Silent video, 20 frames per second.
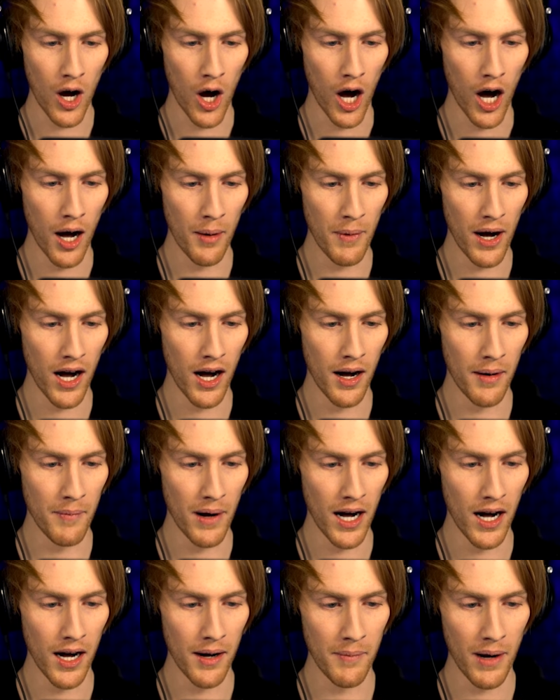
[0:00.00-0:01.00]
um, um,
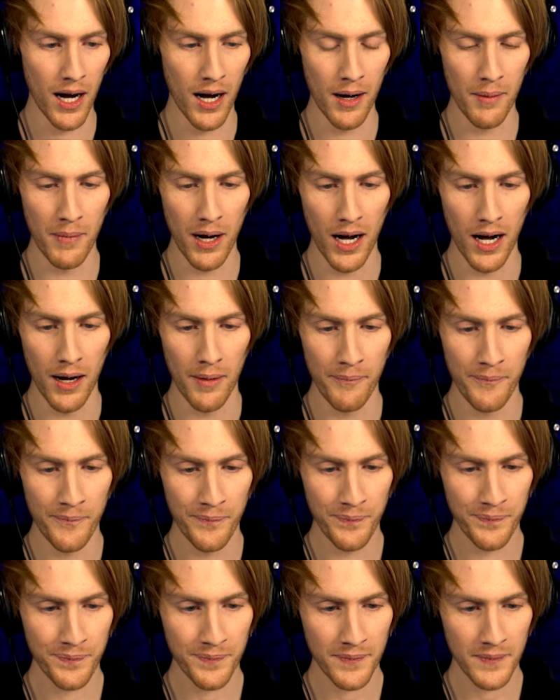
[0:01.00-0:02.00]
I'm um, going to the um, next um. one
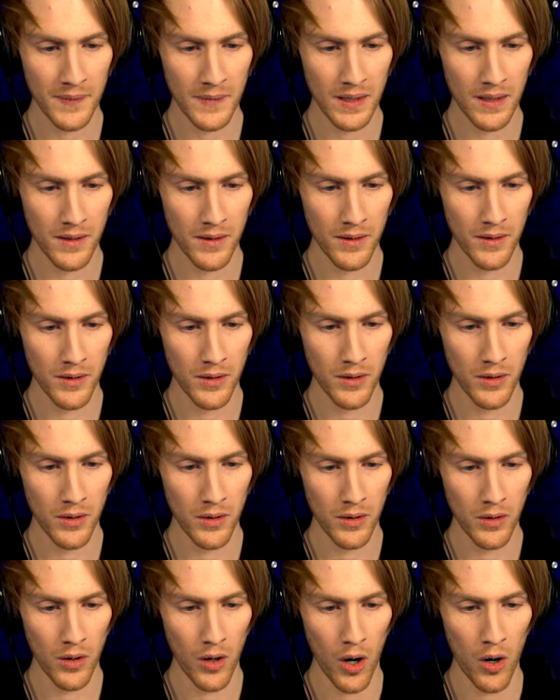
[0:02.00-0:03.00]
over here.
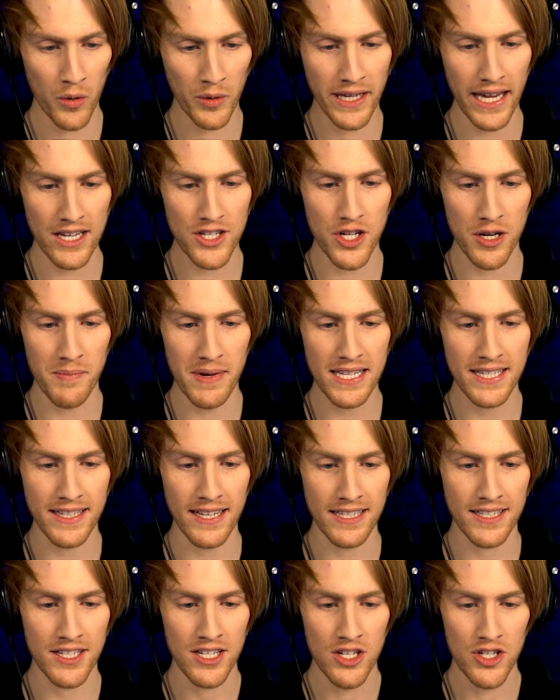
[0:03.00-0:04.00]
Oh, Geisha missed
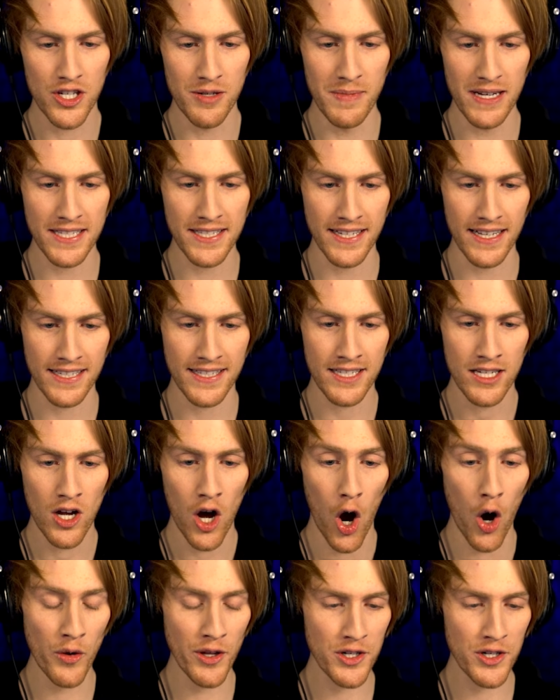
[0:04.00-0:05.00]
us. She missed us. Oh,